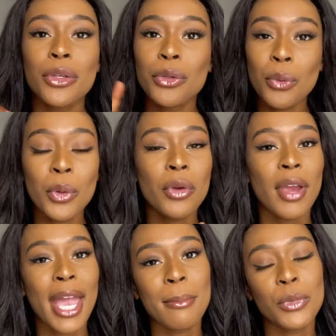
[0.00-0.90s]
you'll
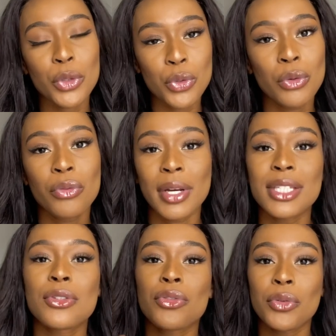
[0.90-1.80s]
create mutual
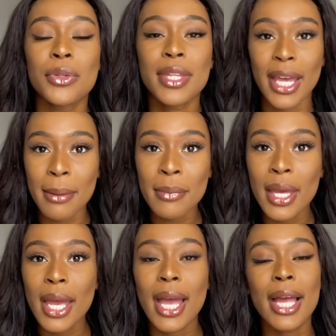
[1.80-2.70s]
friends through them
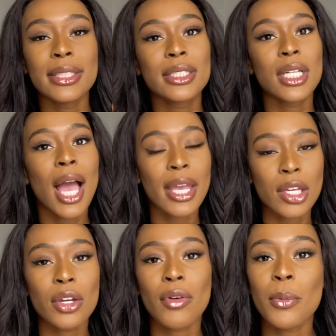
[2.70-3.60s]
and
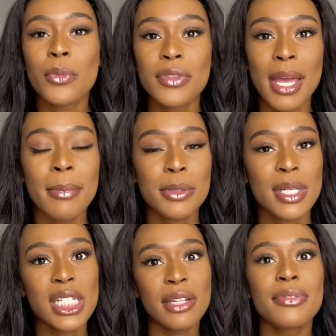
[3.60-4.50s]
hanging around with them,
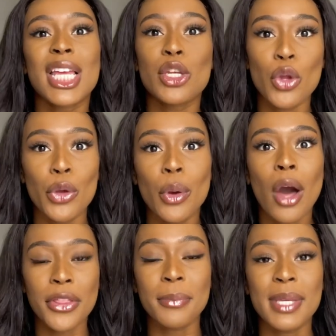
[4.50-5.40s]
especially if they know
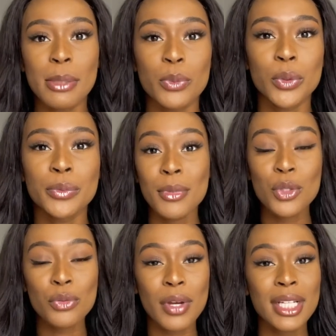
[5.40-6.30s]
other people.
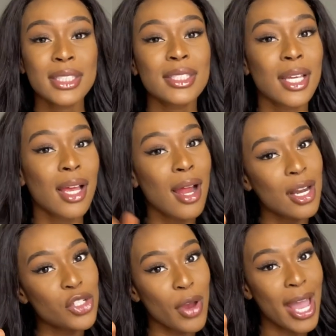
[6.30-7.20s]
Mutual friends,
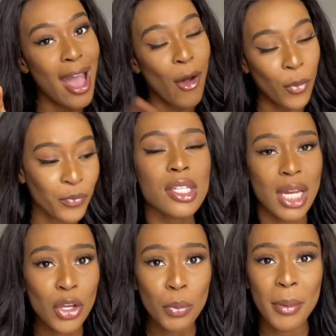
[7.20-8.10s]
try it out. So
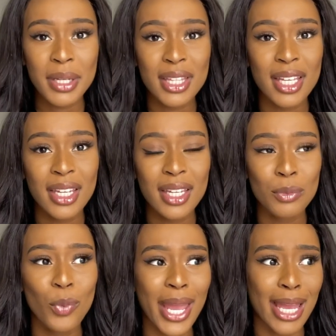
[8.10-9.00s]
now you're probably
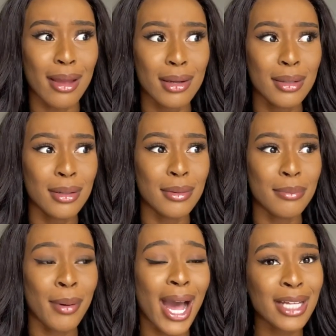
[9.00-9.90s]
thinking, wait, but